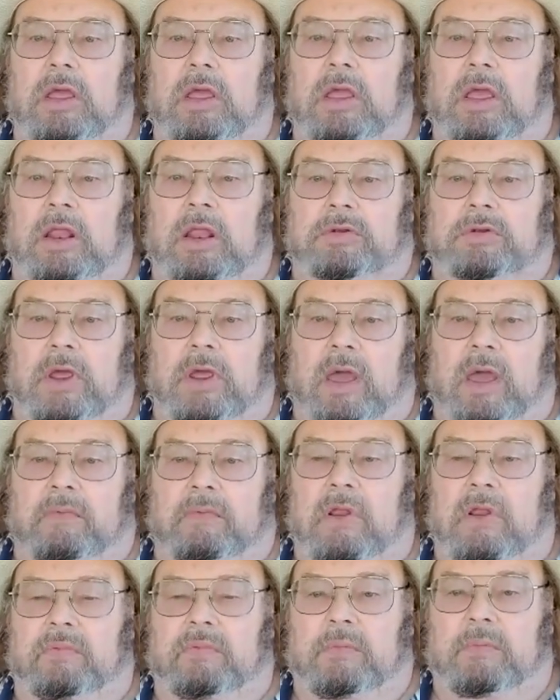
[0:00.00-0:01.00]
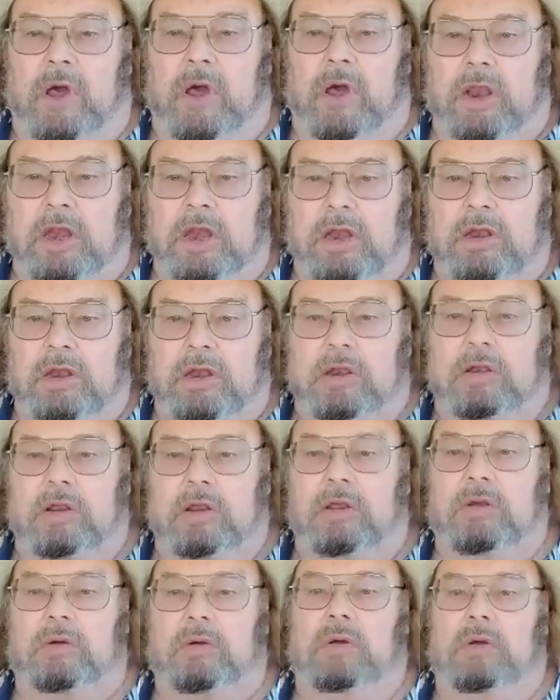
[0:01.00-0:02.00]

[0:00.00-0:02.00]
that you have enough money to do,